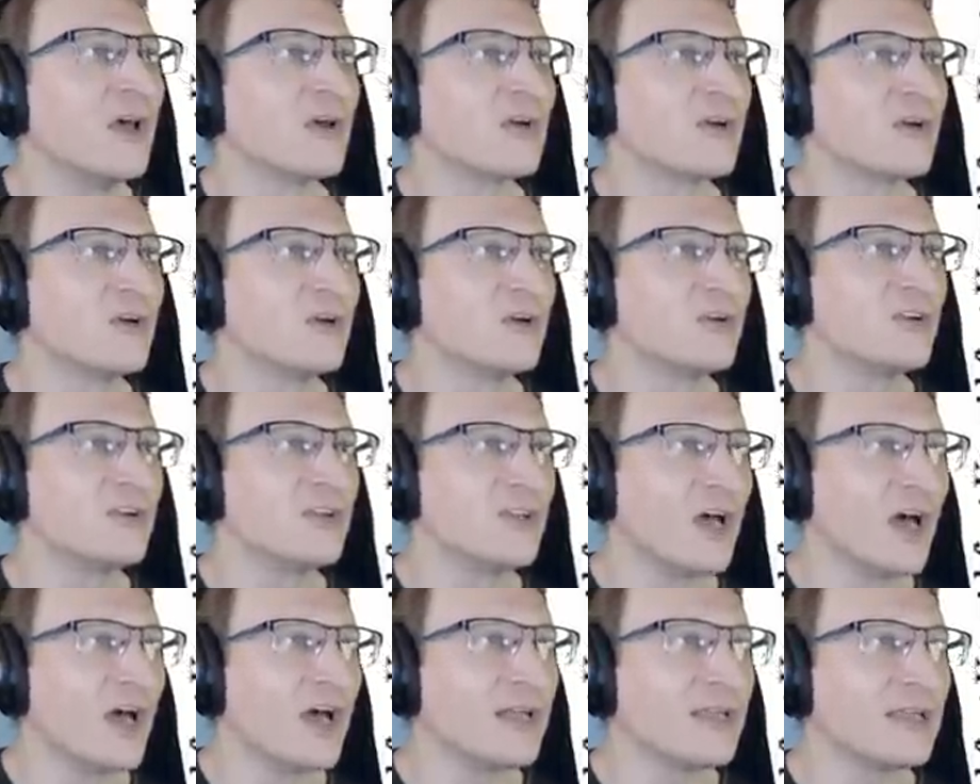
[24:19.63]
could
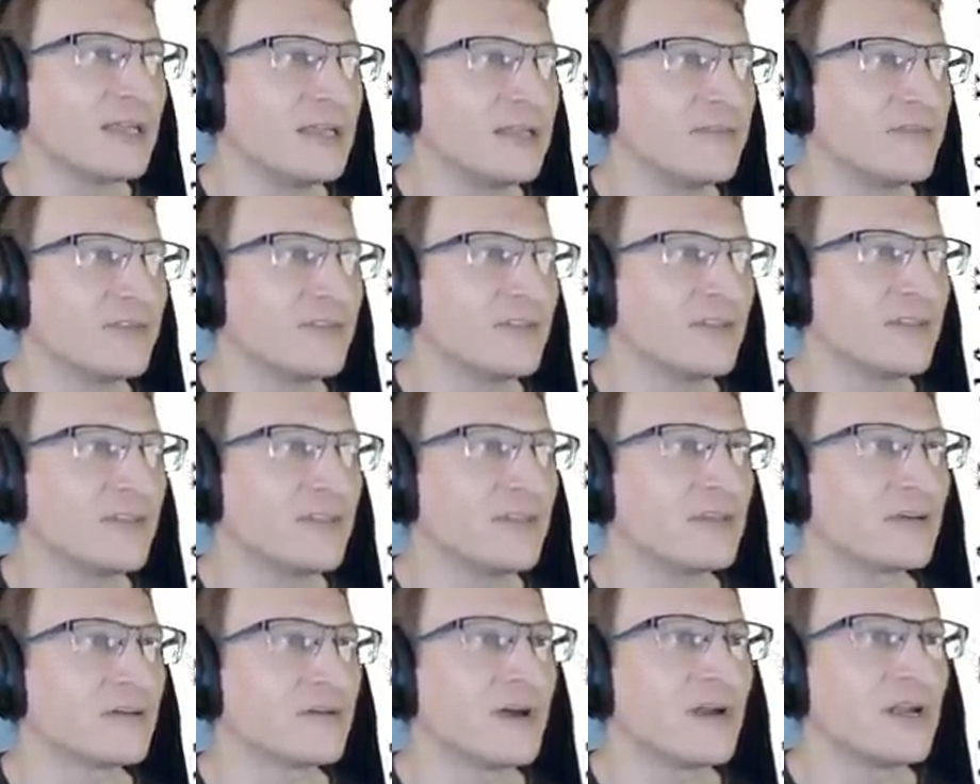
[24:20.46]
not even
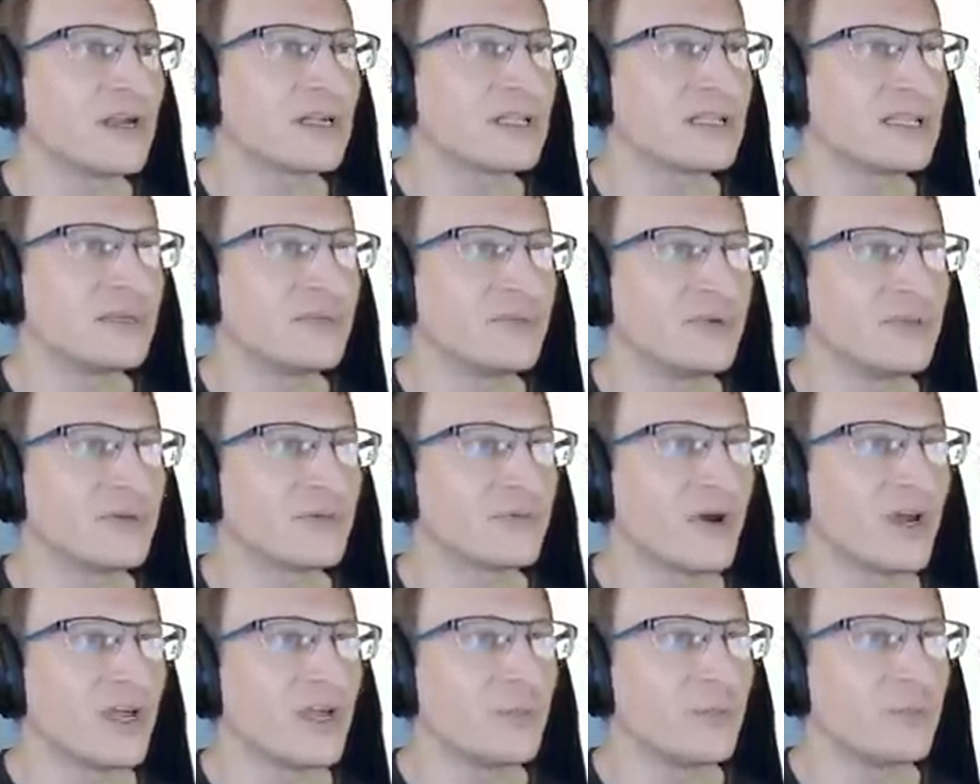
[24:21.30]
theoretically be
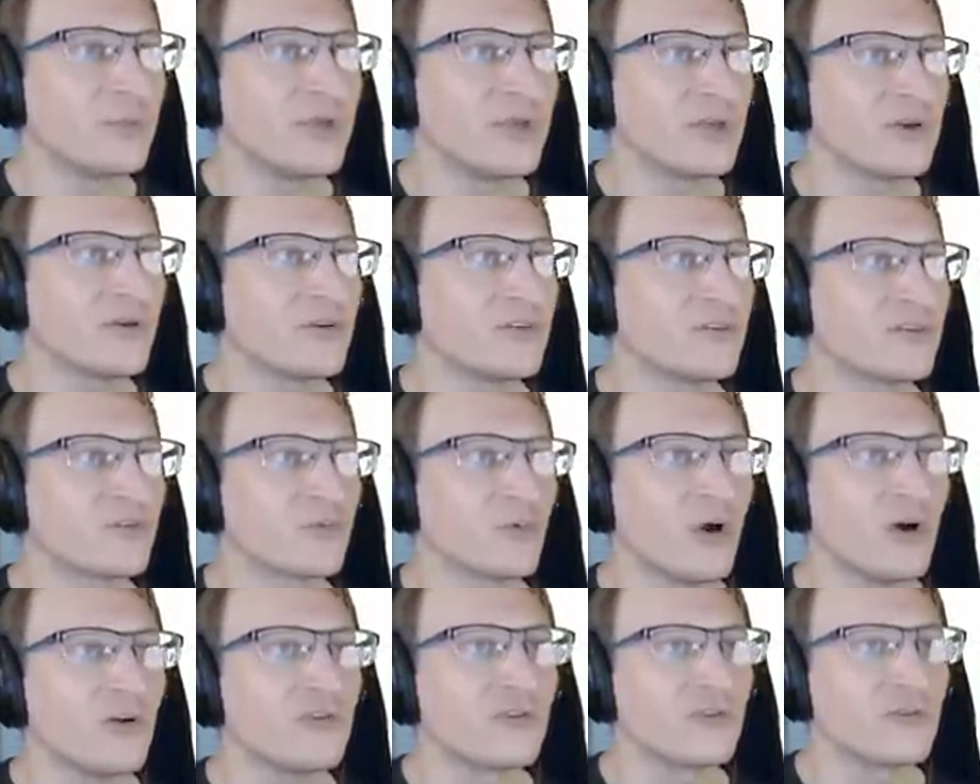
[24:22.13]
right because
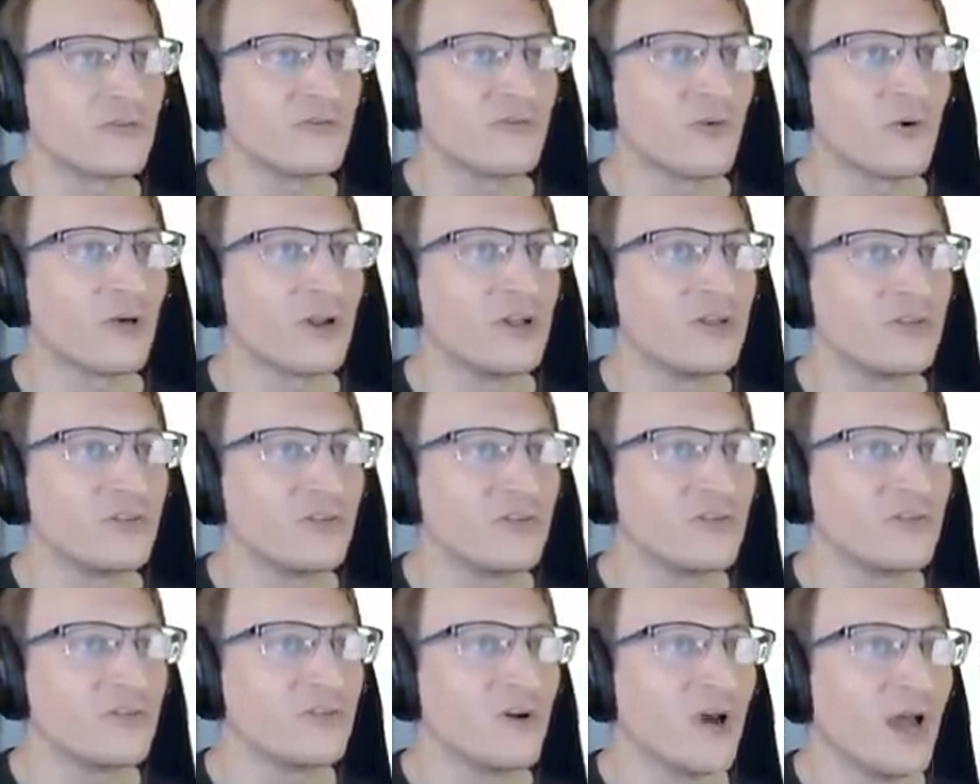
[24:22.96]
Squadron
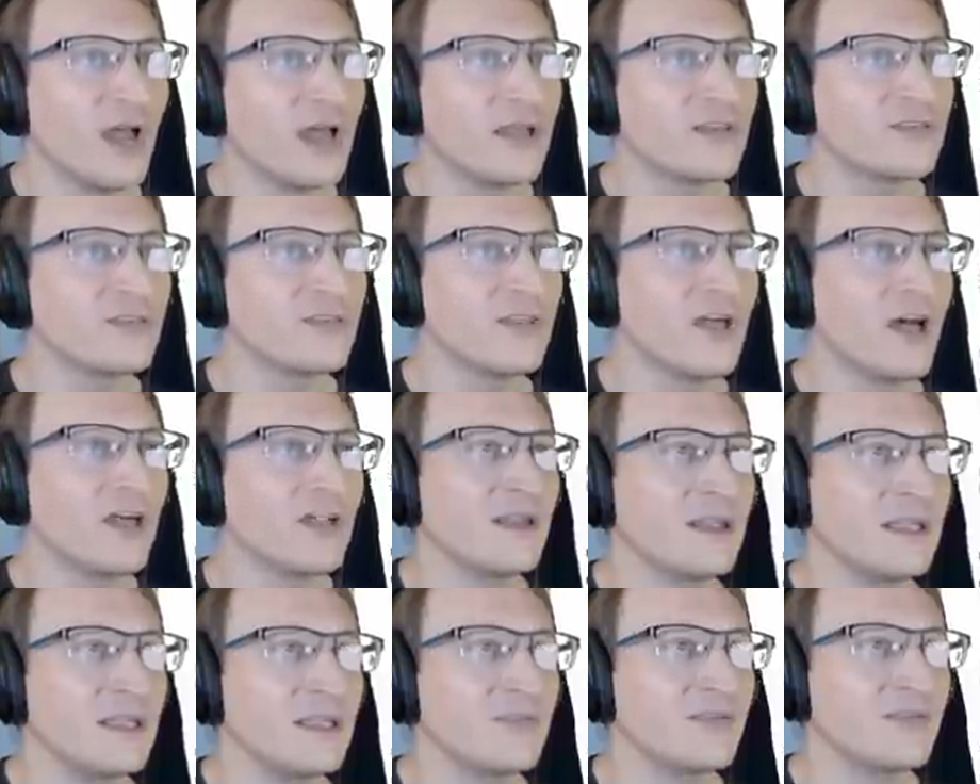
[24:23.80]
42 has
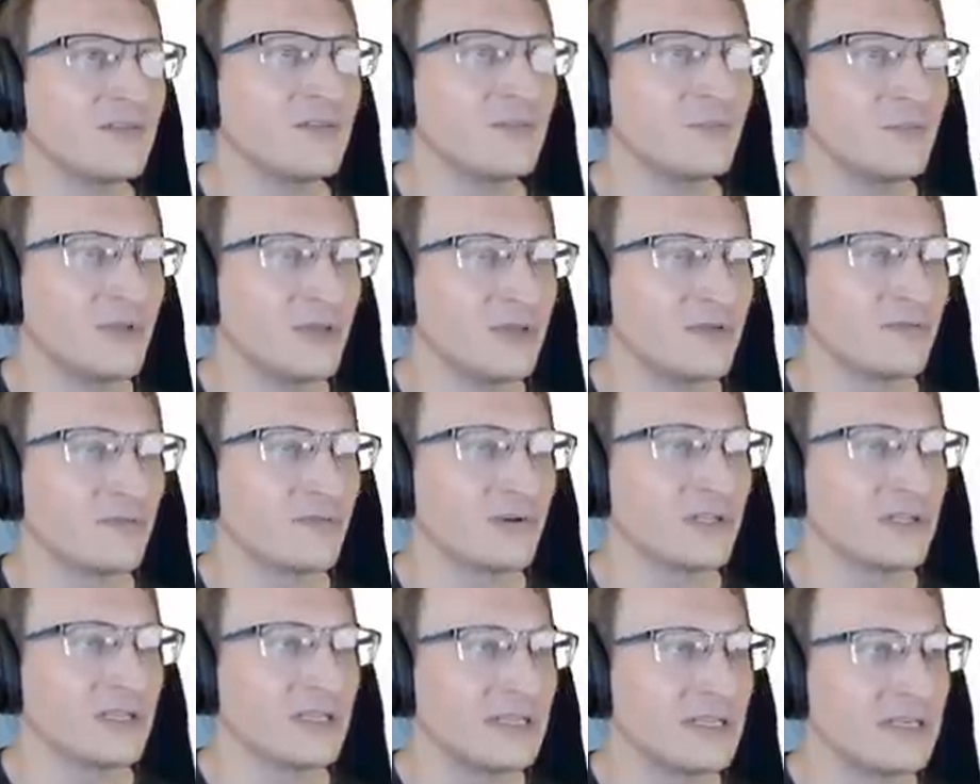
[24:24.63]
not even been
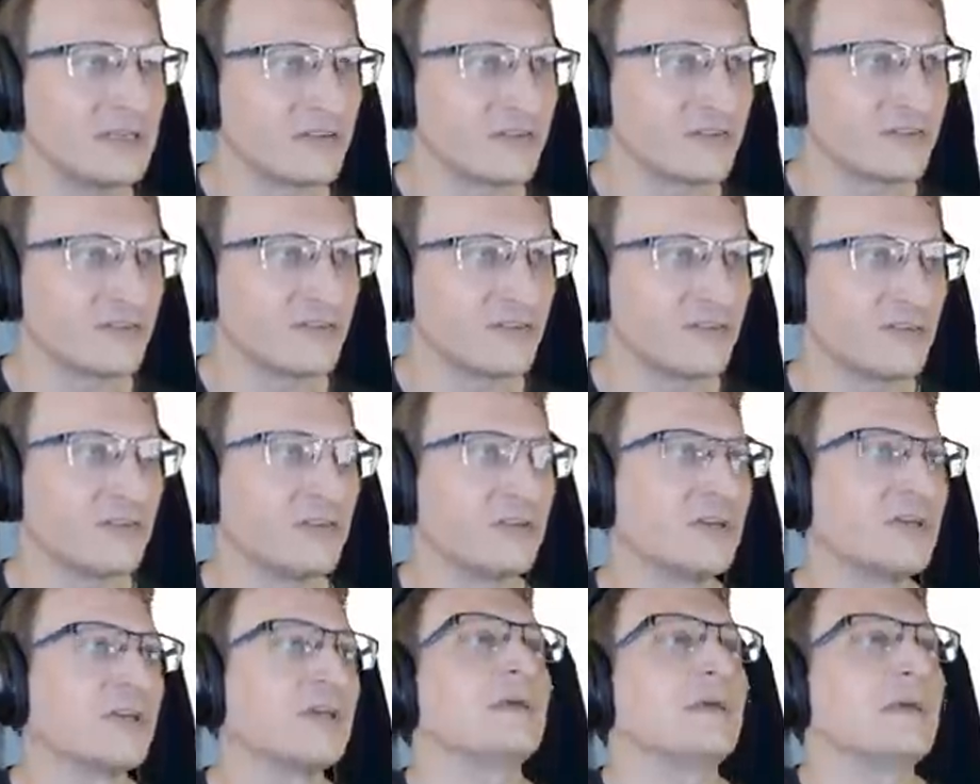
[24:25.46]
released.
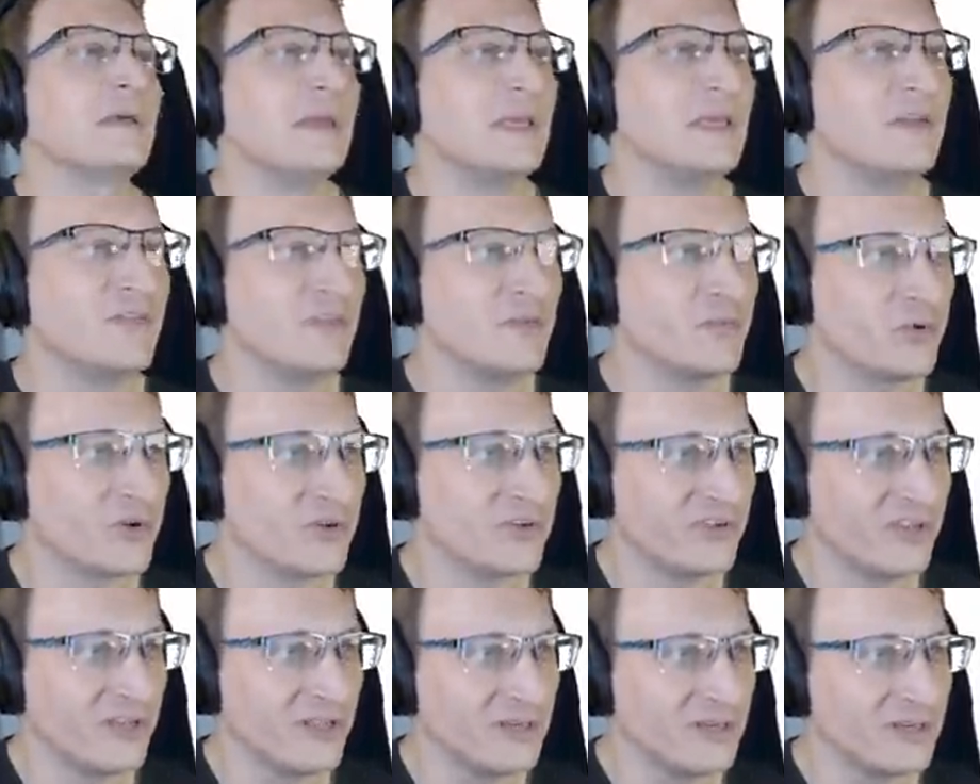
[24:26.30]
Even
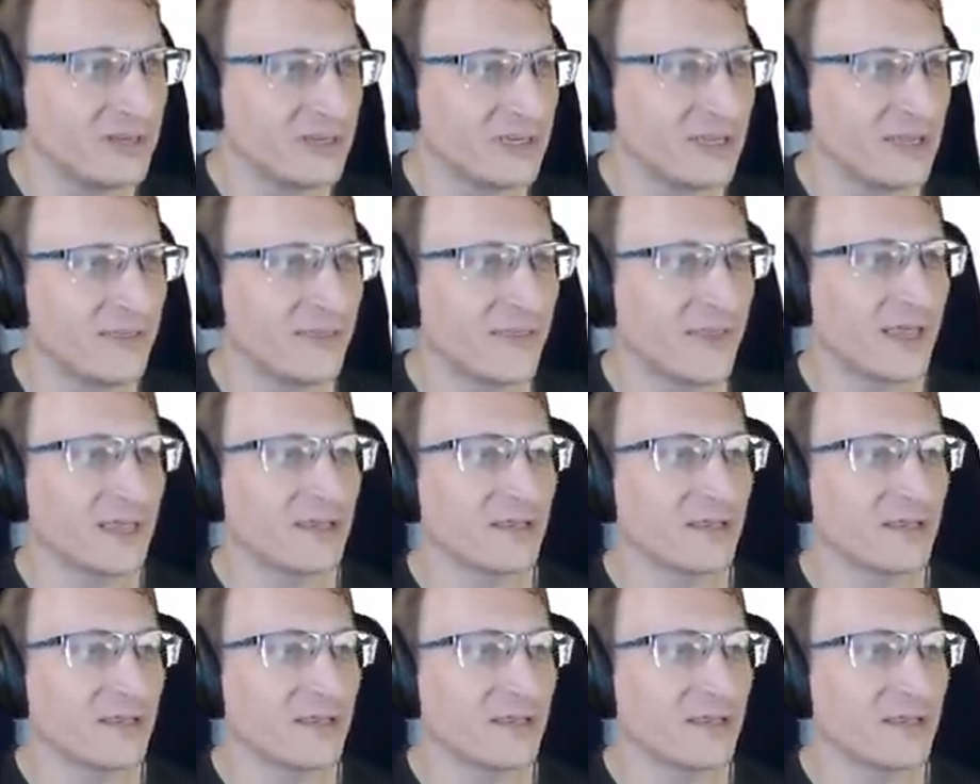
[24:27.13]
pretending that